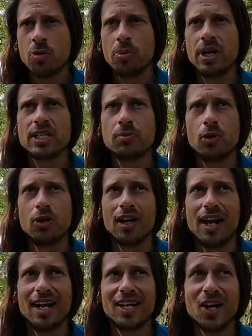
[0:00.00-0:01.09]
but it's more
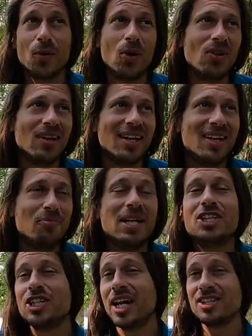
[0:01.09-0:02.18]
like, well, big
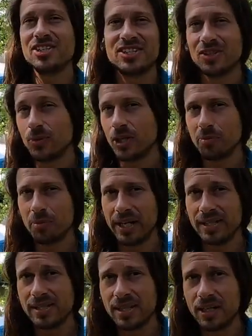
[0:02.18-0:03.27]
changes in the
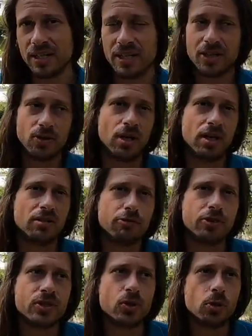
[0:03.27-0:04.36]
workplace are going to go on
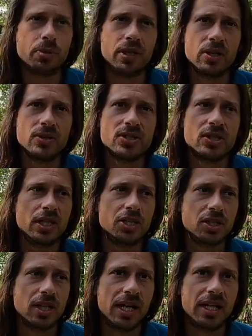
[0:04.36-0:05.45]
for Scorpios during
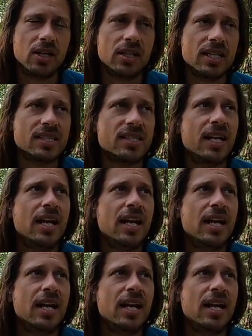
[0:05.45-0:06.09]
July and August.